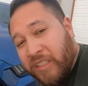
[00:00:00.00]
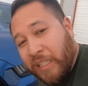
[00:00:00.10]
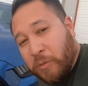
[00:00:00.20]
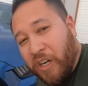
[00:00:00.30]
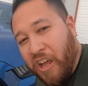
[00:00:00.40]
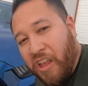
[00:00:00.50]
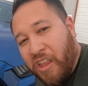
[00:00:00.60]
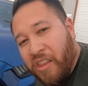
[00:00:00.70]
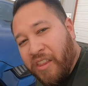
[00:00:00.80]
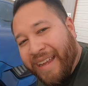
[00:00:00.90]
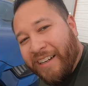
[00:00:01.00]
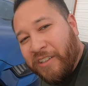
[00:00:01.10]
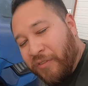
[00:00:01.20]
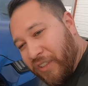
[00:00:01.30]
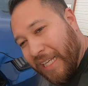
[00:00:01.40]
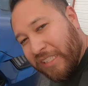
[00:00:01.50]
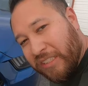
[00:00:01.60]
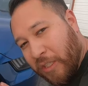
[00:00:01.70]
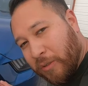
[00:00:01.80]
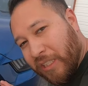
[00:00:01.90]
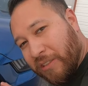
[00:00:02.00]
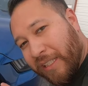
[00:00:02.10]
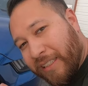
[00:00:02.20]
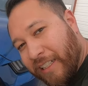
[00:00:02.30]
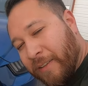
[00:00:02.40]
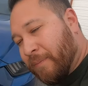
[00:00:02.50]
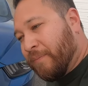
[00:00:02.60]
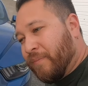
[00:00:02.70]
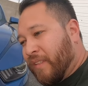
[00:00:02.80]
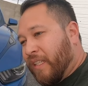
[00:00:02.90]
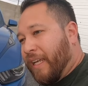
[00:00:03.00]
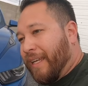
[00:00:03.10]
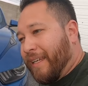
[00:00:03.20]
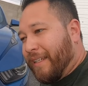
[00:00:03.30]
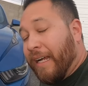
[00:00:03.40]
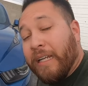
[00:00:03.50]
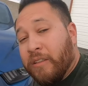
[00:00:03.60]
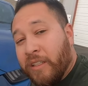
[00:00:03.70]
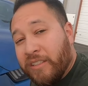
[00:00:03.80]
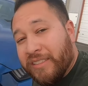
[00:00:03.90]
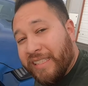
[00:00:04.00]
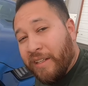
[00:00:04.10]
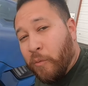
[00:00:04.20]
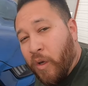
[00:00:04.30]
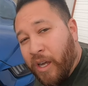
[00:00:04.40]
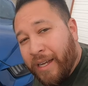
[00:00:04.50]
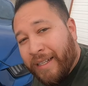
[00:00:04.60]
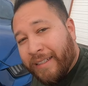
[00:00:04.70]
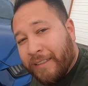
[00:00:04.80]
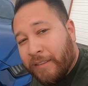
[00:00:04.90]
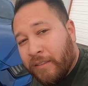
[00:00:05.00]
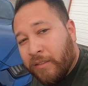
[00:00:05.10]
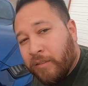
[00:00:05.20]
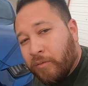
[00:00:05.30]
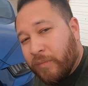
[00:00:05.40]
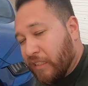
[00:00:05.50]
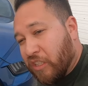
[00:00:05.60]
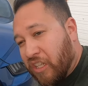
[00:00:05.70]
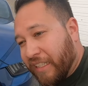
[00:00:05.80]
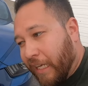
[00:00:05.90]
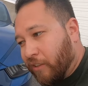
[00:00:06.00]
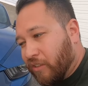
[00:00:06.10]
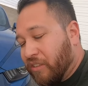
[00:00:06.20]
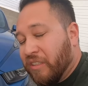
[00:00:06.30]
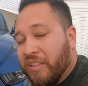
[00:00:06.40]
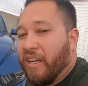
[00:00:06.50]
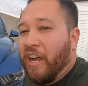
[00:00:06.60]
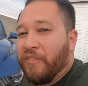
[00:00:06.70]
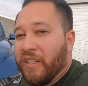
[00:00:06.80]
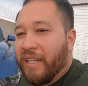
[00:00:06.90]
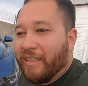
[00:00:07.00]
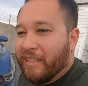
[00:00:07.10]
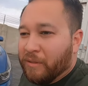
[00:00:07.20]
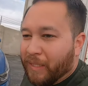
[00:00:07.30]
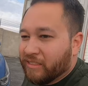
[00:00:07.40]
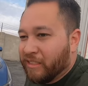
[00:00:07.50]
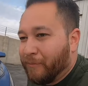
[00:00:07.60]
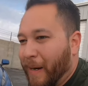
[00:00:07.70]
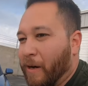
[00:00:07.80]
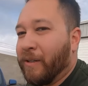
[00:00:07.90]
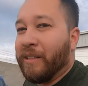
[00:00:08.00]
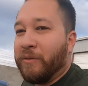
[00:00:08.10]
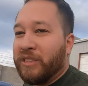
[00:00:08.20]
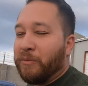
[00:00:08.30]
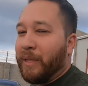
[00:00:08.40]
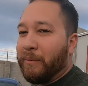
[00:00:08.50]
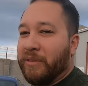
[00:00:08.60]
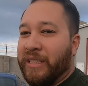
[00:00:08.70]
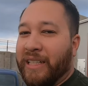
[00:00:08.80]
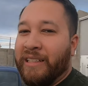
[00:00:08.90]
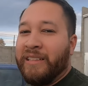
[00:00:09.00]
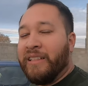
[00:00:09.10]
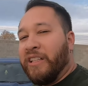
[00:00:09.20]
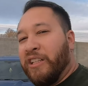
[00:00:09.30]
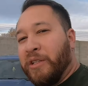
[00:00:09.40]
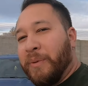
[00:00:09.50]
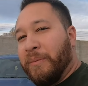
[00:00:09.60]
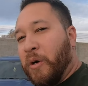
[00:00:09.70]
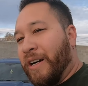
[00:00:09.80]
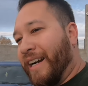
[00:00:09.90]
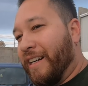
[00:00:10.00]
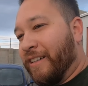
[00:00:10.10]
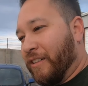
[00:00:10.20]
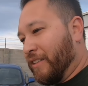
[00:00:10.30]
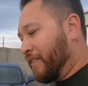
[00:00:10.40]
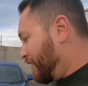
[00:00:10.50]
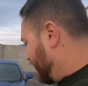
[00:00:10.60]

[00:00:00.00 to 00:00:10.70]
That's where all the air for the engine goes in right there. And I don't understand why that's all it gets. I feel like that it makes enough power that we should be able to get a little bit more air or